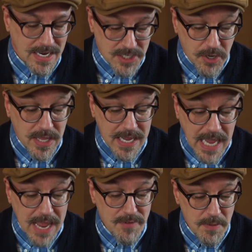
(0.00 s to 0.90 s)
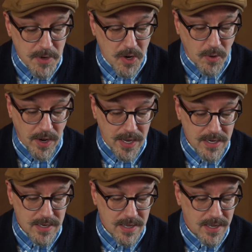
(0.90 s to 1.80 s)
And so they gave him a
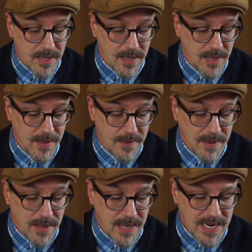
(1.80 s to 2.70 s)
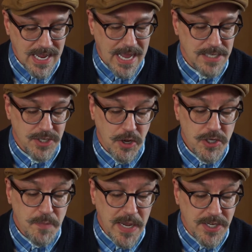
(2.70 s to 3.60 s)
coin. And he asked,
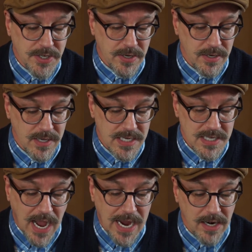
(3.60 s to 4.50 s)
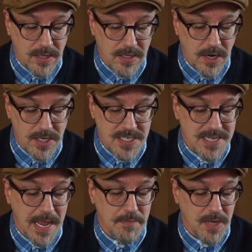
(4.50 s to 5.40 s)
whose picture and title are
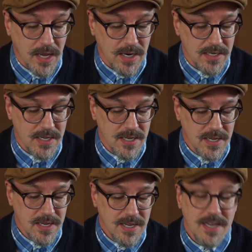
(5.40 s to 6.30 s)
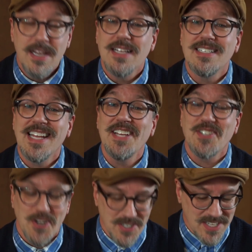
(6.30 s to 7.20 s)
stamped on it?
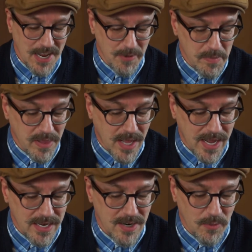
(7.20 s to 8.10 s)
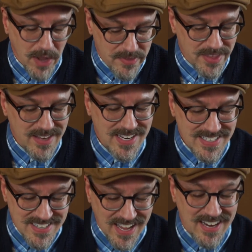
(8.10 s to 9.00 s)
Caesar's, they replied. Well then,
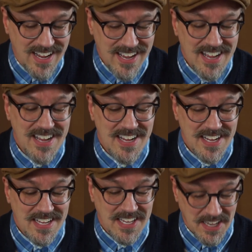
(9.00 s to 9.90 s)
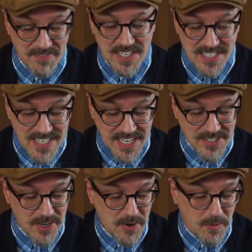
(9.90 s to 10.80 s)
he said, give to
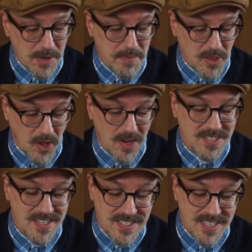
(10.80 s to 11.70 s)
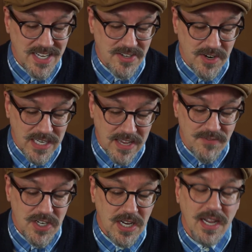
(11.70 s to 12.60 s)
Caesar what belongs to Caesar, and
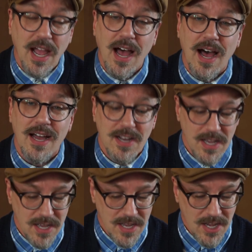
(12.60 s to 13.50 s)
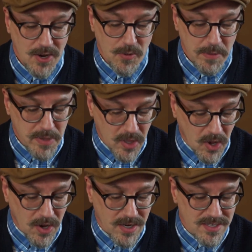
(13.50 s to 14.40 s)
give to God what
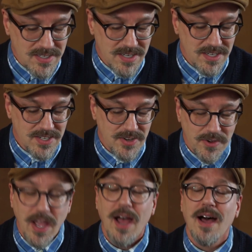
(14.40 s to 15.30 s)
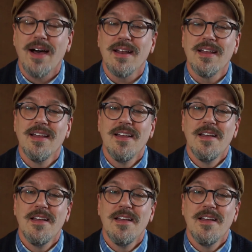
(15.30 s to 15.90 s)
belongs to God.